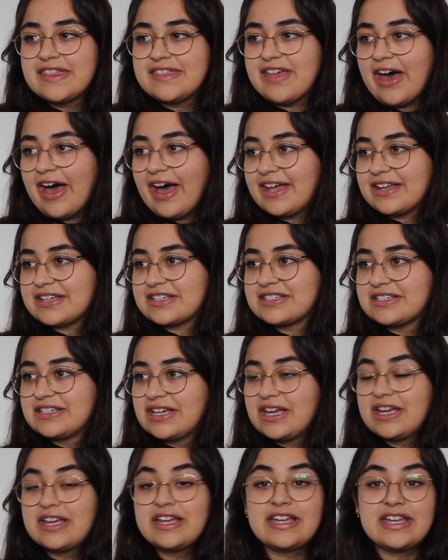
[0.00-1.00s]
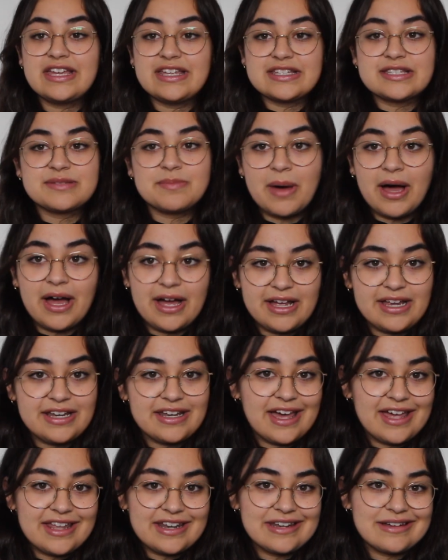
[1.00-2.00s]
that is mine
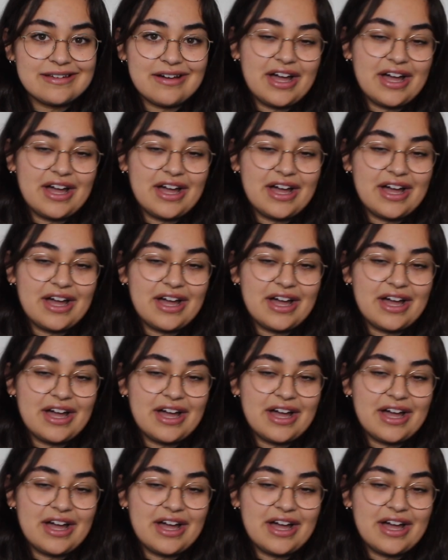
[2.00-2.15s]
and